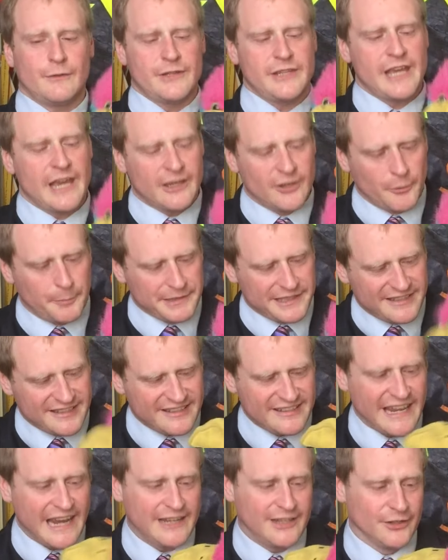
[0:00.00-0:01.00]
Yeah, it'll be
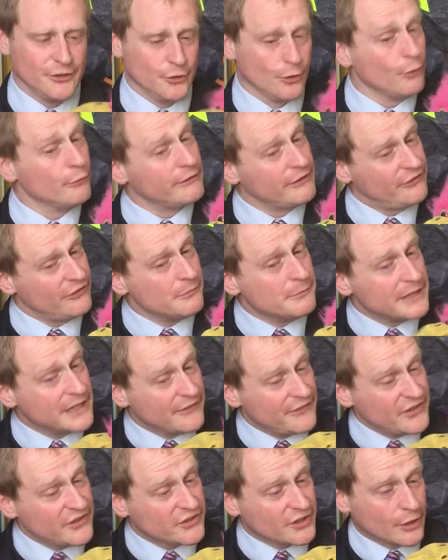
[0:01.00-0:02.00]
Sackanory for me
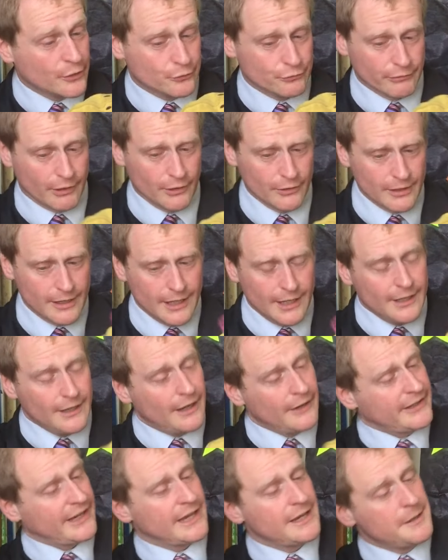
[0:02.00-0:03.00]
if this goes wrong.
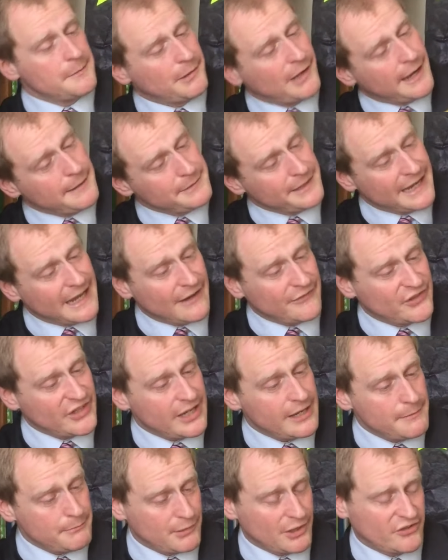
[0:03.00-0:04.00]
Okay, but I'm going to have to
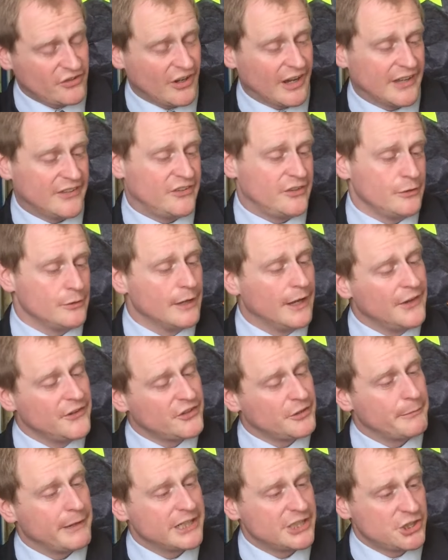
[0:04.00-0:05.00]
hypnotise you
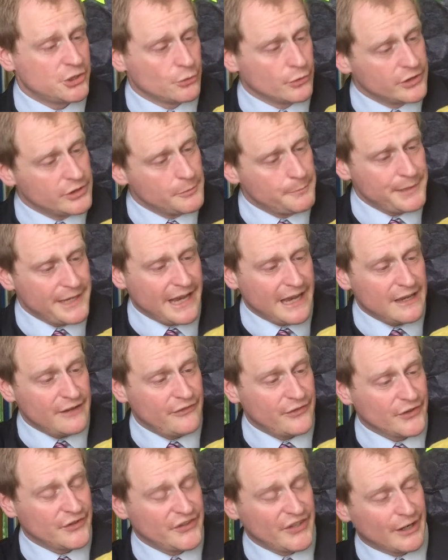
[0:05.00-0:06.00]
to make sure you
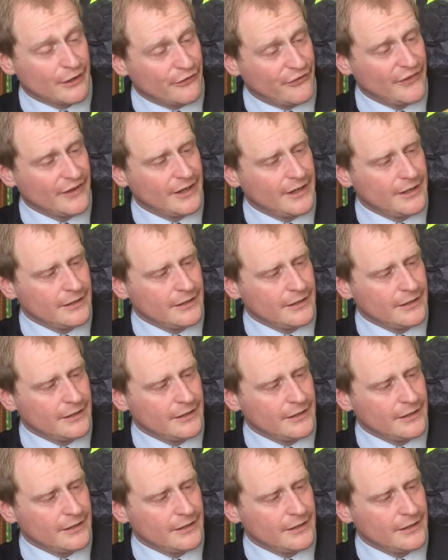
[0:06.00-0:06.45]
behave yourself.